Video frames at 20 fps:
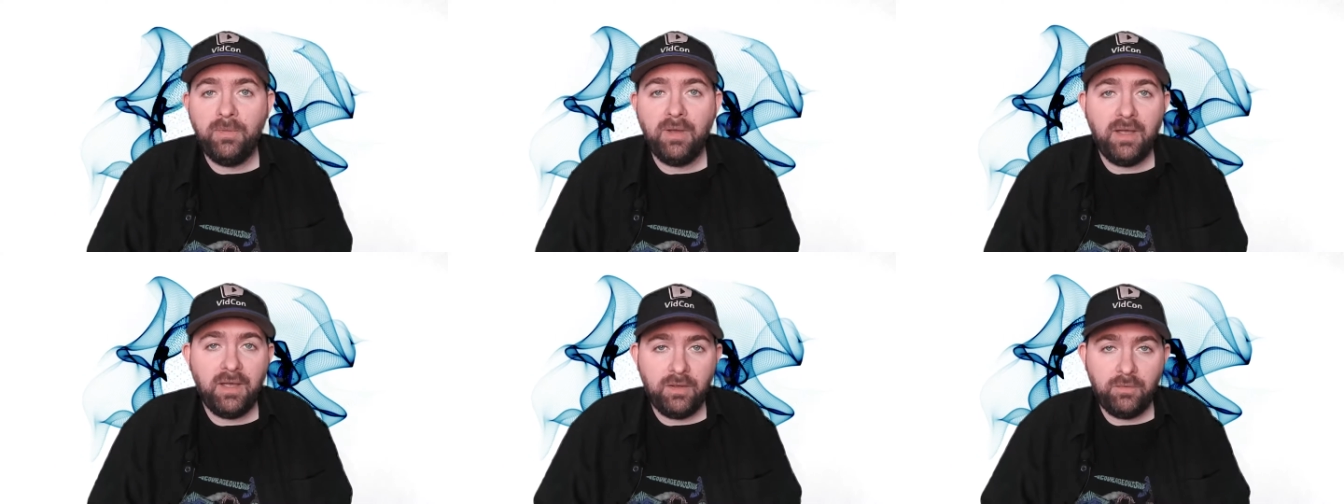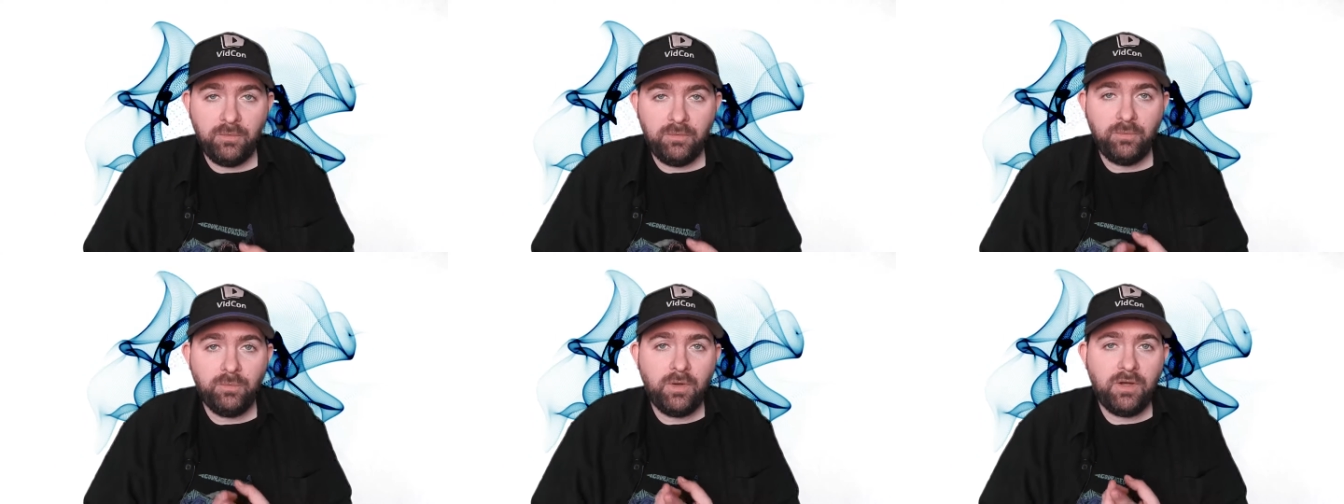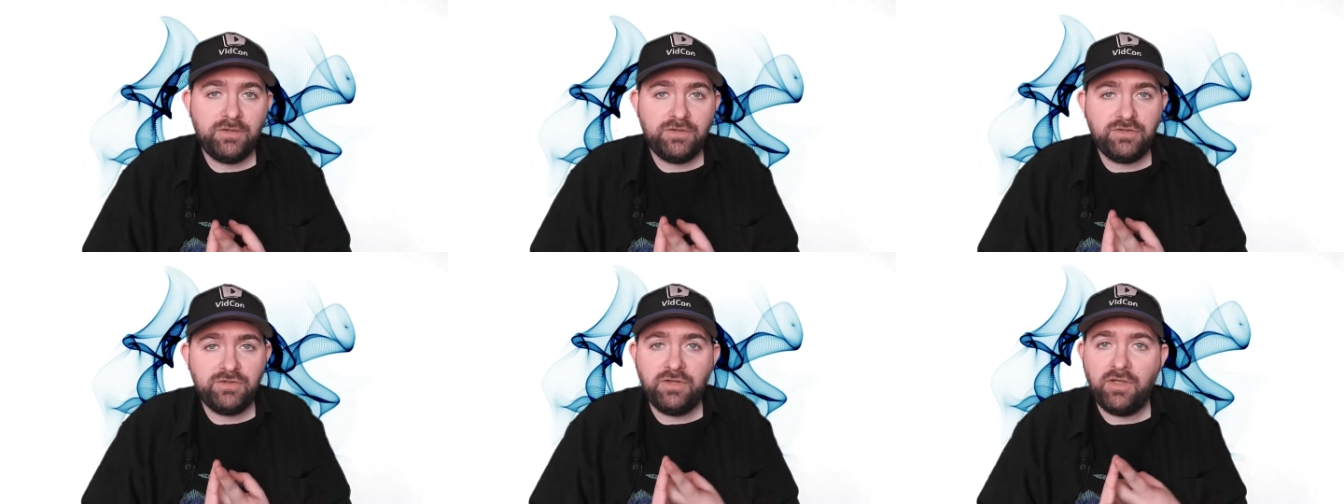I would
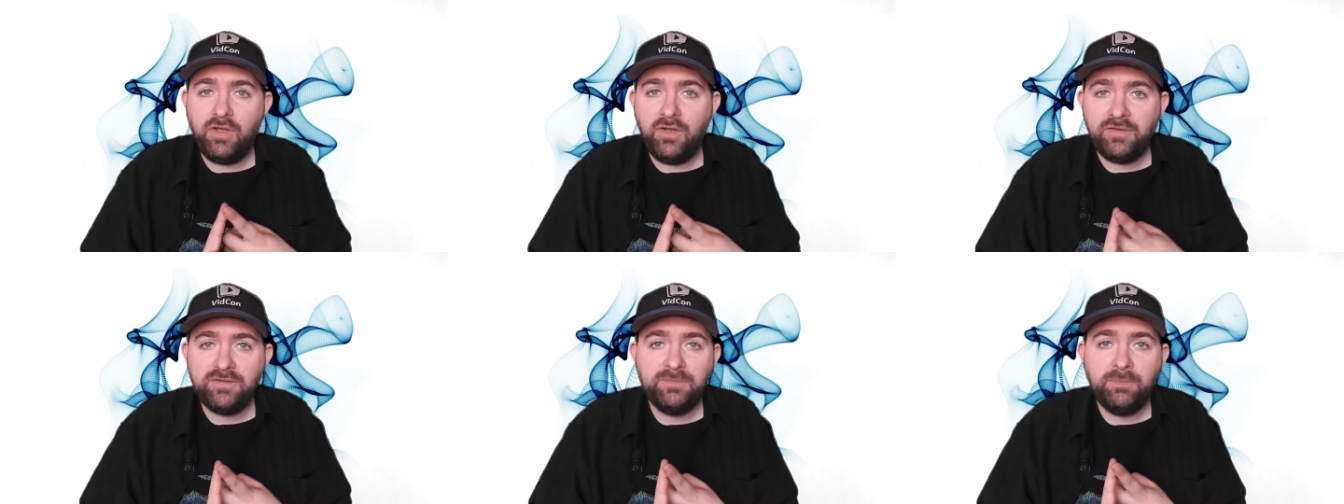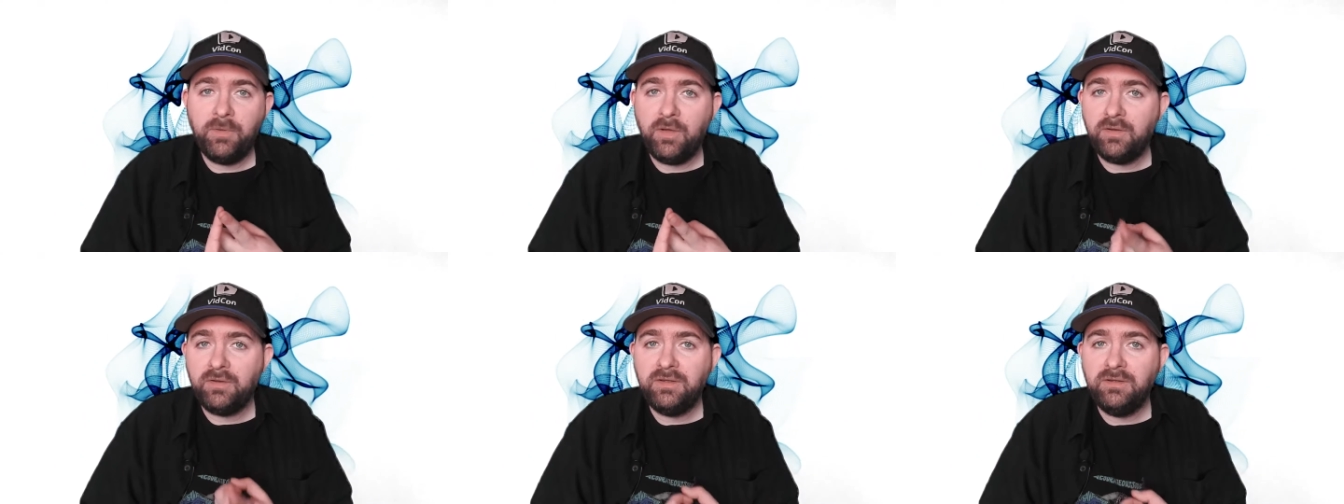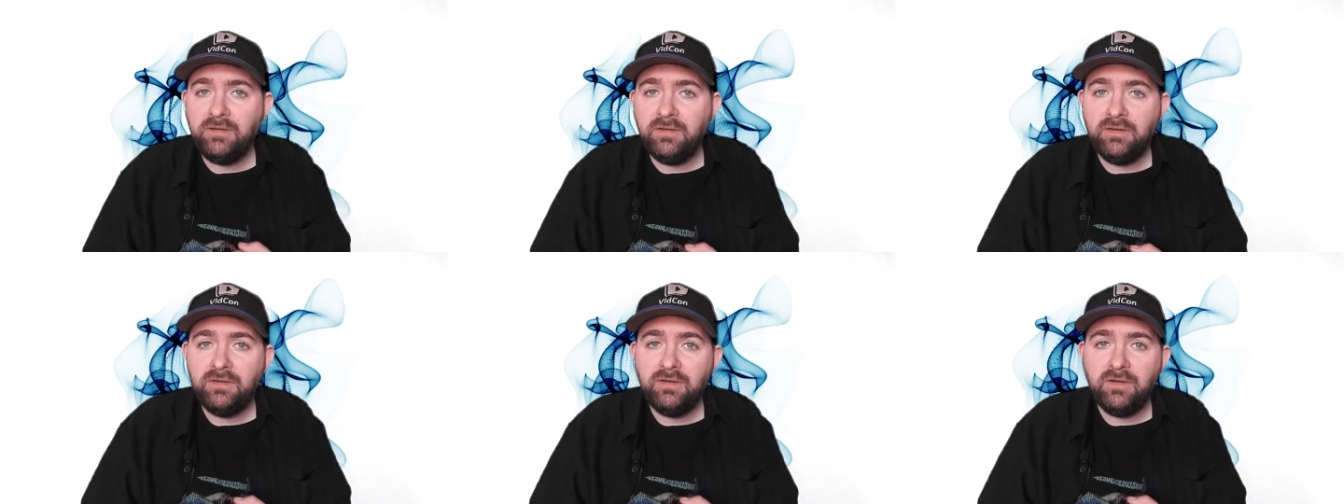watch Vox
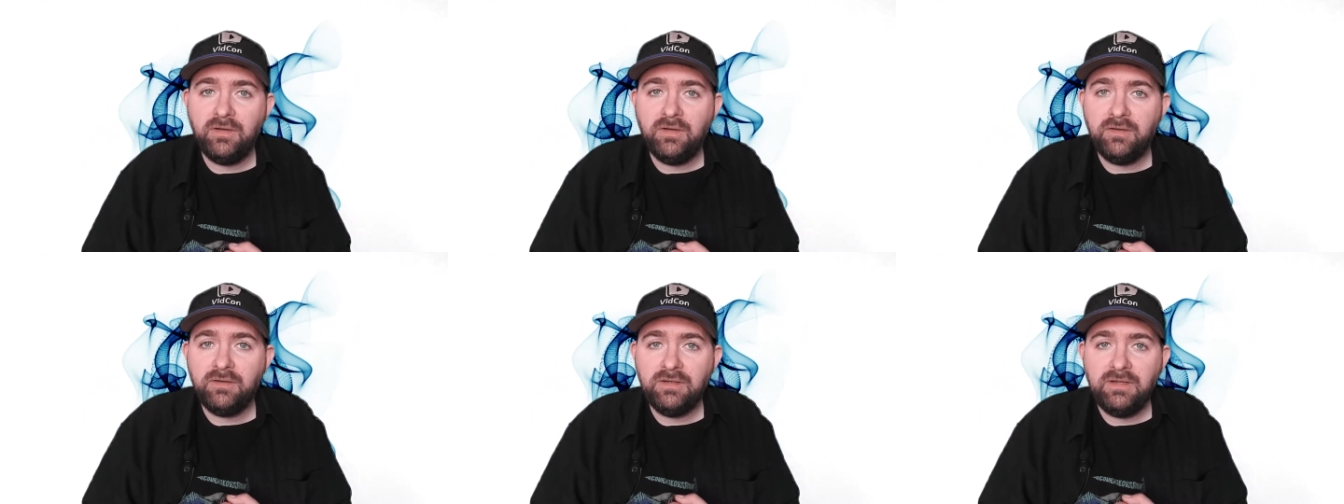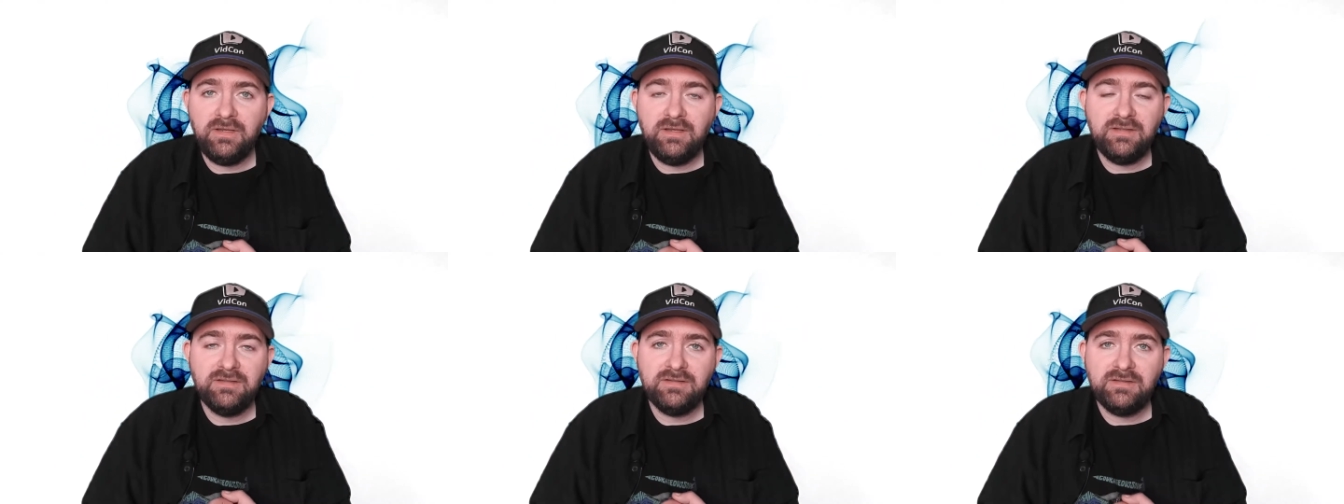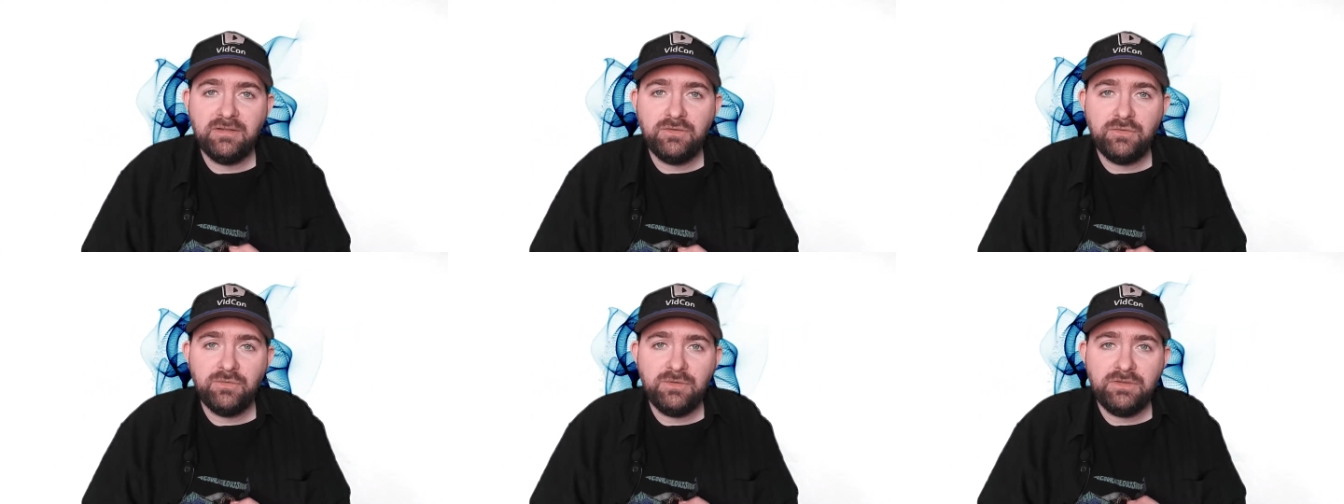Machina on Geek &
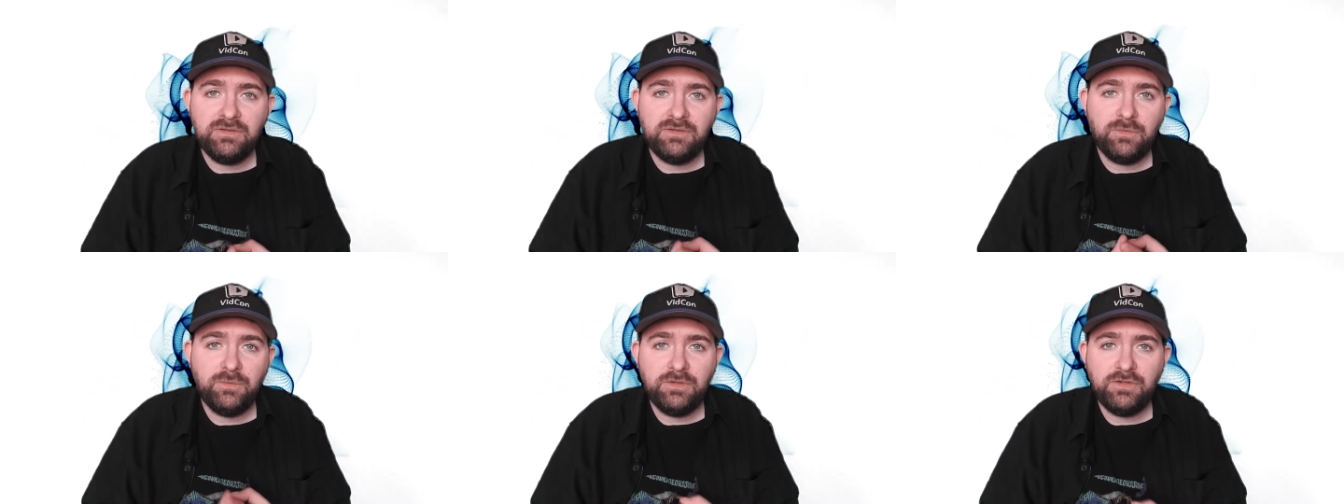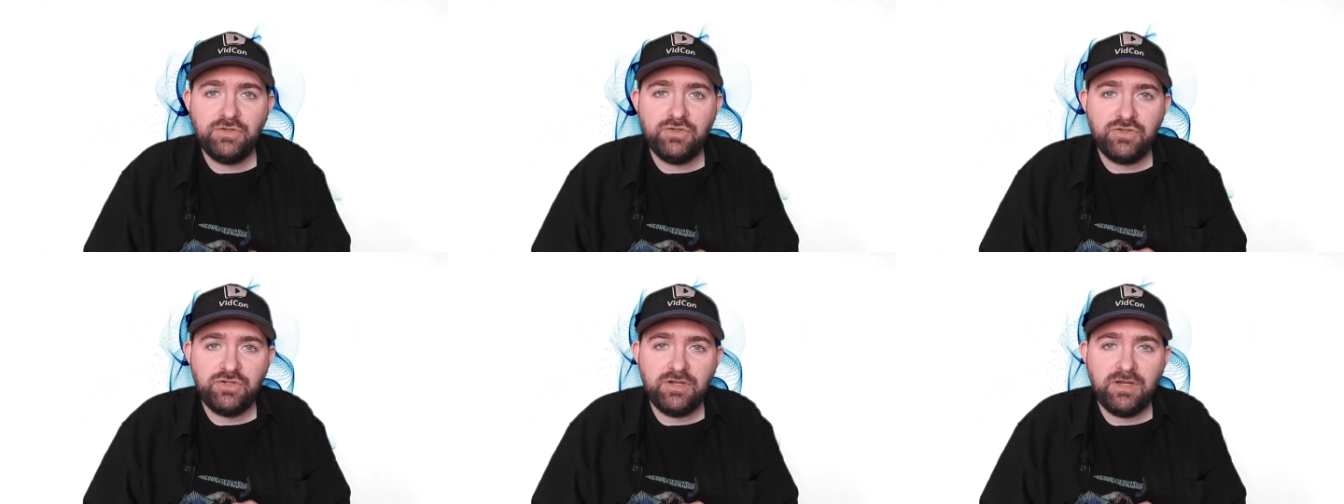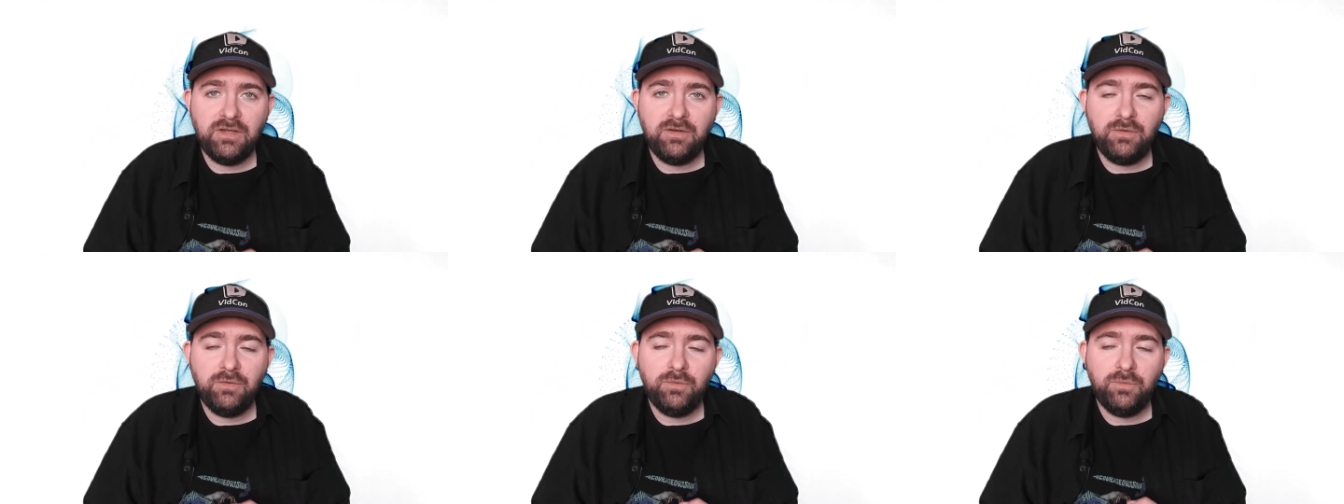Sundry's Twitch
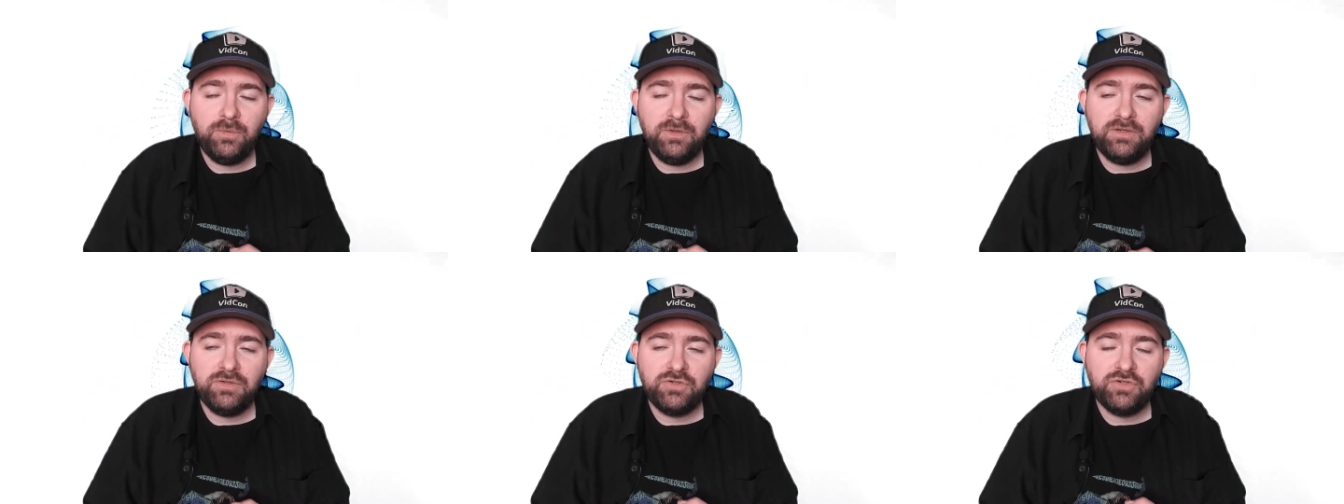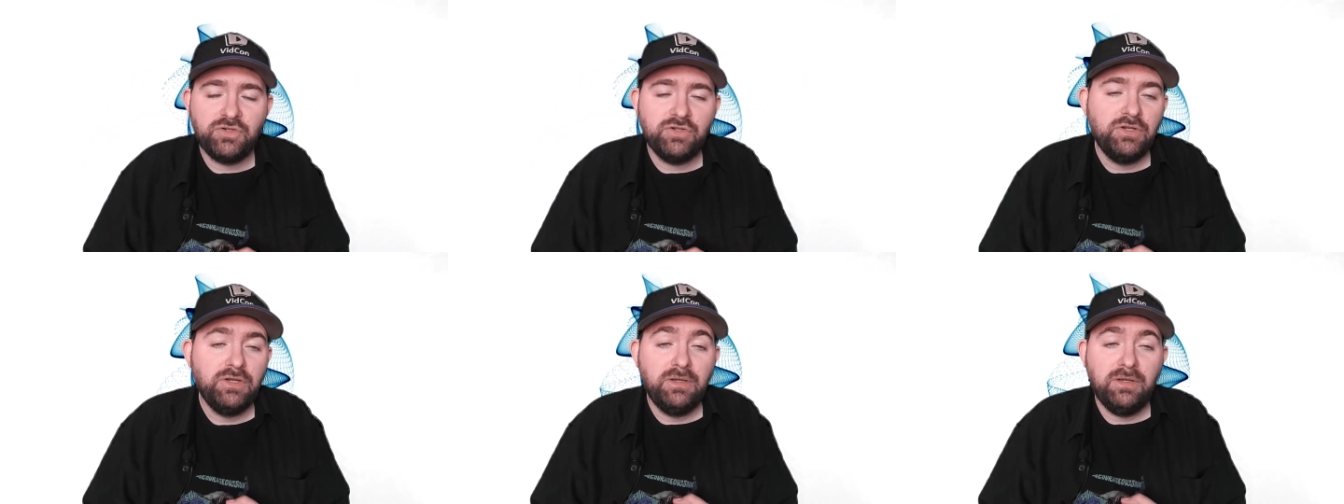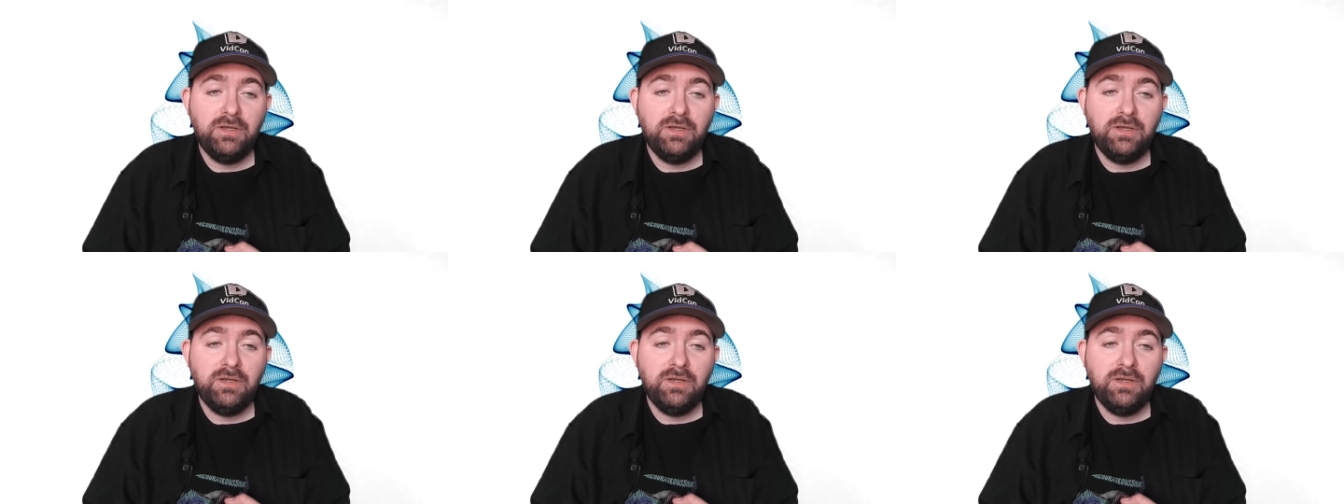channel, which